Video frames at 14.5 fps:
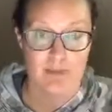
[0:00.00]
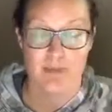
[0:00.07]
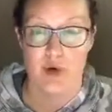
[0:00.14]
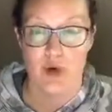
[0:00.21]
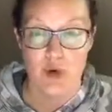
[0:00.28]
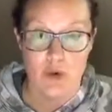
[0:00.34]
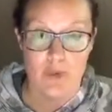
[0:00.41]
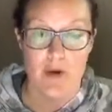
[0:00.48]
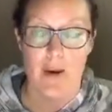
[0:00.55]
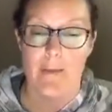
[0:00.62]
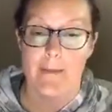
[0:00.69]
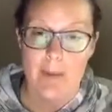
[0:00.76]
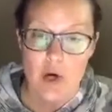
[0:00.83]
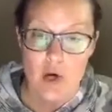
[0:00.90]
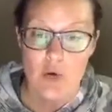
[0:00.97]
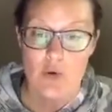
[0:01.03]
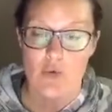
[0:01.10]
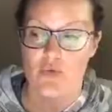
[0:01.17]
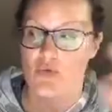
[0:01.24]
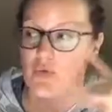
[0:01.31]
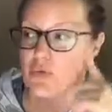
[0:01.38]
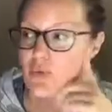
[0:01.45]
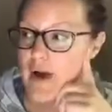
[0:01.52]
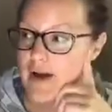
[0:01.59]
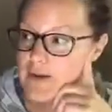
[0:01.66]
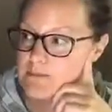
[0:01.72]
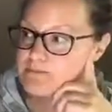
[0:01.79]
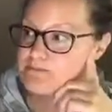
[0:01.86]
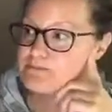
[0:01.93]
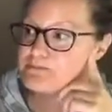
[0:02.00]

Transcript: boom, move, right?